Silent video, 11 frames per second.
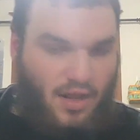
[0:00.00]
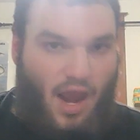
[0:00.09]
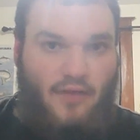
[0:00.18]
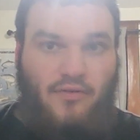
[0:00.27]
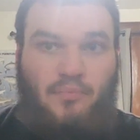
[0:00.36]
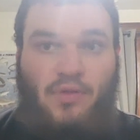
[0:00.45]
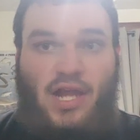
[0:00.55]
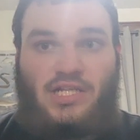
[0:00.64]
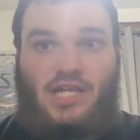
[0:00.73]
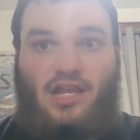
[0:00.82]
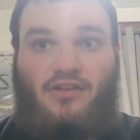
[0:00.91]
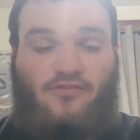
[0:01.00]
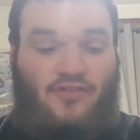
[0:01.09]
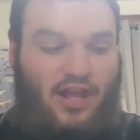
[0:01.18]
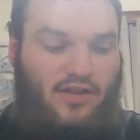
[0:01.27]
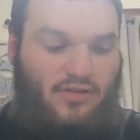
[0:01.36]
if you place like your
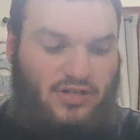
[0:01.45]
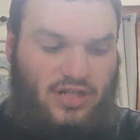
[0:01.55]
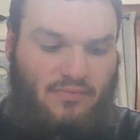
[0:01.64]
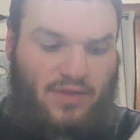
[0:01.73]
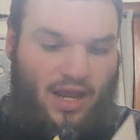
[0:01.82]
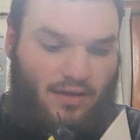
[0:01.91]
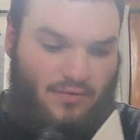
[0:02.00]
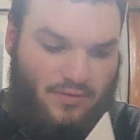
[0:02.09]
figure or something,